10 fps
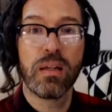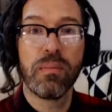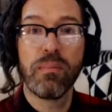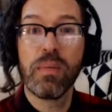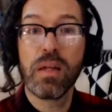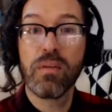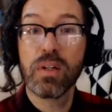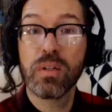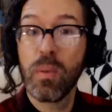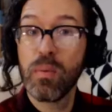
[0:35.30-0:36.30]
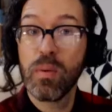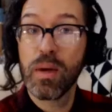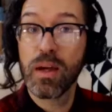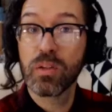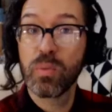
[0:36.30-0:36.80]
many of us maybe a
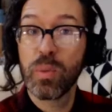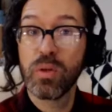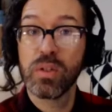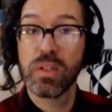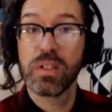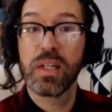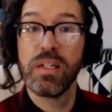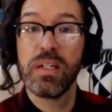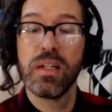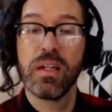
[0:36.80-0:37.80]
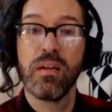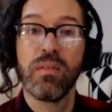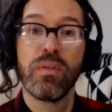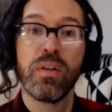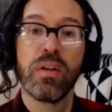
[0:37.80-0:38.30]
bit exposed to this idea
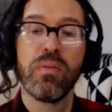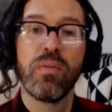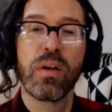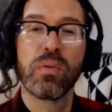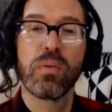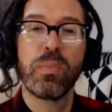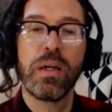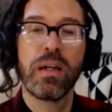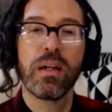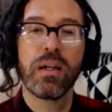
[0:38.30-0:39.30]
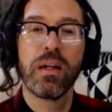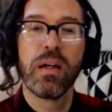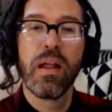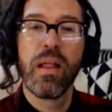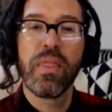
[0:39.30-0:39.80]
of the veils being
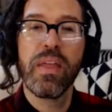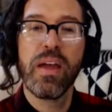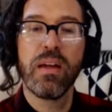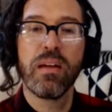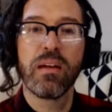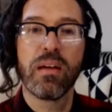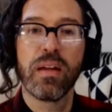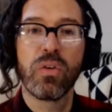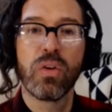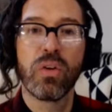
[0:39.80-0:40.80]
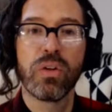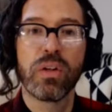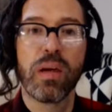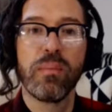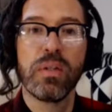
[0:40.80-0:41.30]
thinned at certain
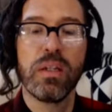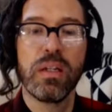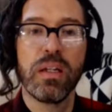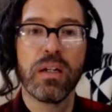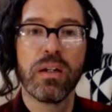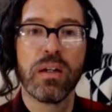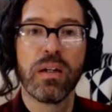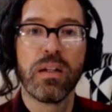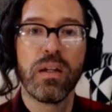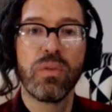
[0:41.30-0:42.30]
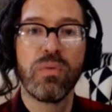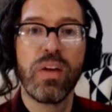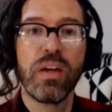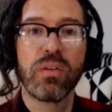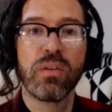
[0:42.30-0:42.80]
times of the year. And those
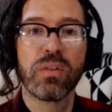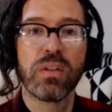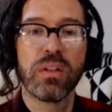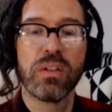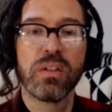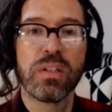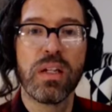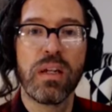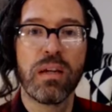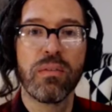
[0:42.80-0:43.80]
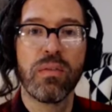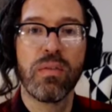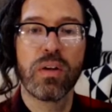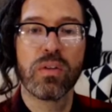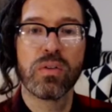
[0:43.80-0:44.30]
veils, those thinning of the
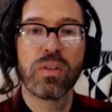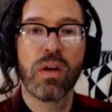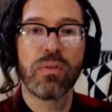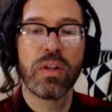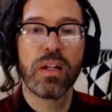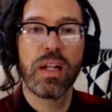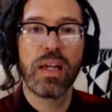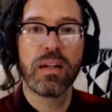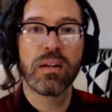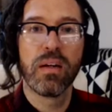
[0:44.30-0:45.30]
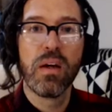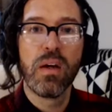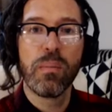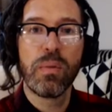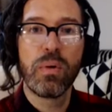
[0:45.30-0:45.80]
veils is often linked
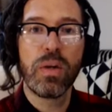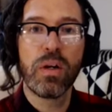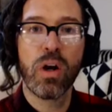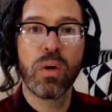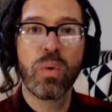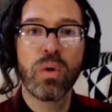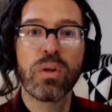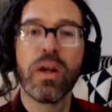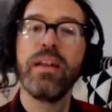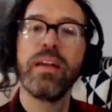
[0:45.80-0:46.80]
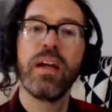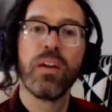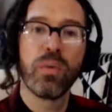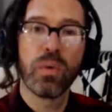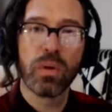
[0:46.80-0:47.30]
between our world and the
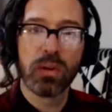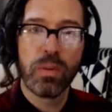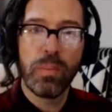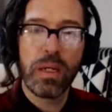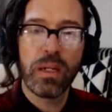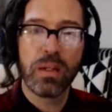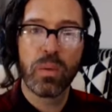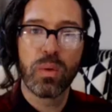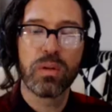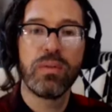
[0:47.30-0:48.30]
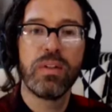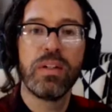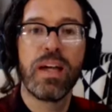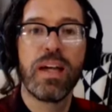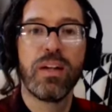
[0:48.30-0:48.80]
other world, be it the world of the
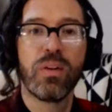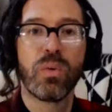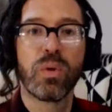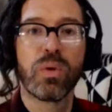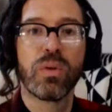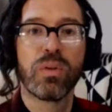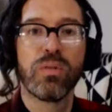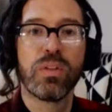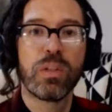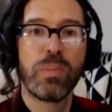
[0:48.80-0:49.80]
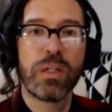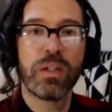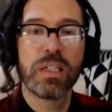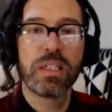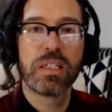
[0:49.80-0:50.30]
dead or the world of the
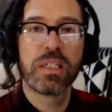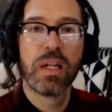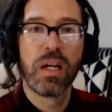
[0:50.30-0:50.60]
spirits,